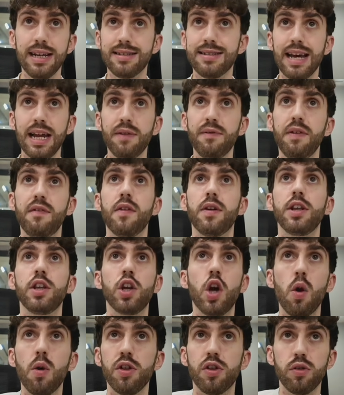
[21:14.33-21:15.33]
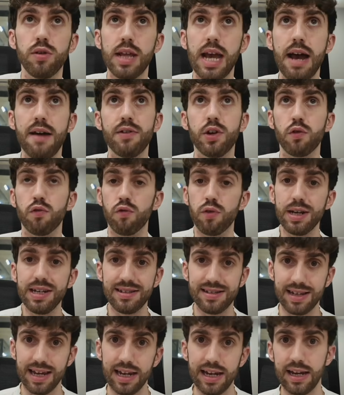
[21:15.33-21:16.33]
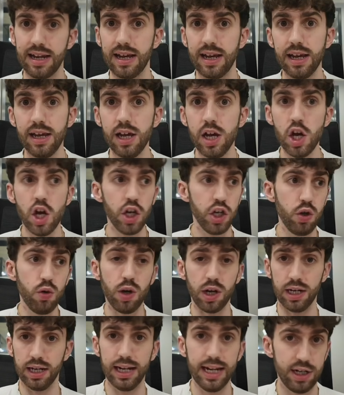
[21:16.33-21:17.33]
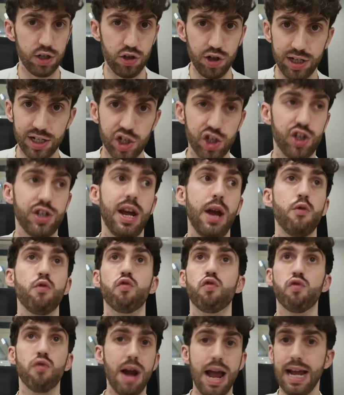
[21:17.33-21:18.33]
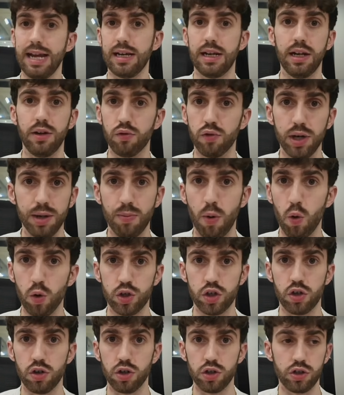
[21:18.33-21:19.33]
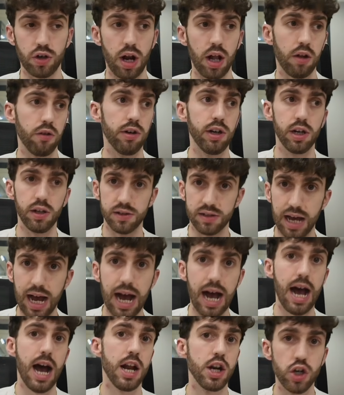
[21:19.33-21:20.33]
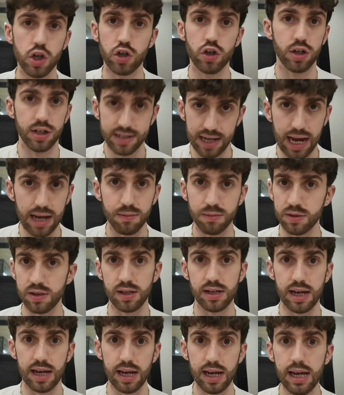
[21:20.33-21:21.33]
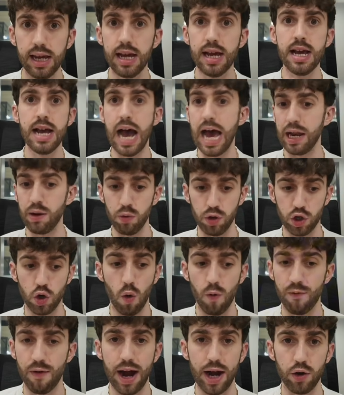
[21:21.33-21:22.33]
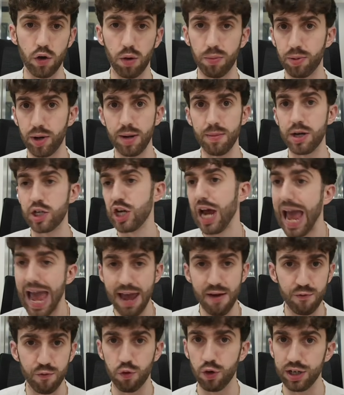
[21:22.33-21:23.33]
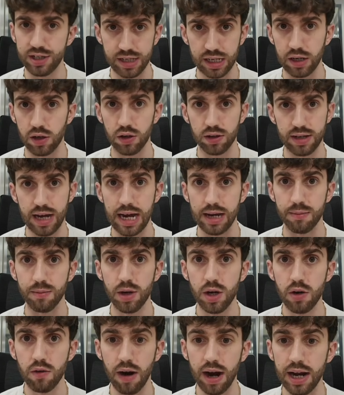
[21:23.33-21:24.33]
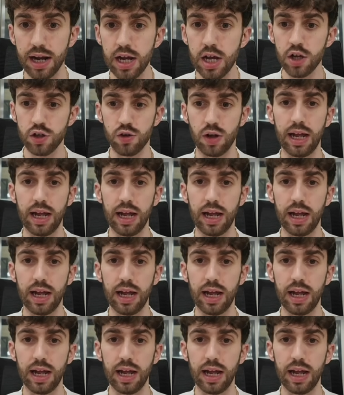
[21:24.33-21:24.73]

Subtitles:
Instead of even going through the effort of reskinning it, you could literally just directly repost it on trial reels 100 times a day and it would go viral pretty much every single time, right?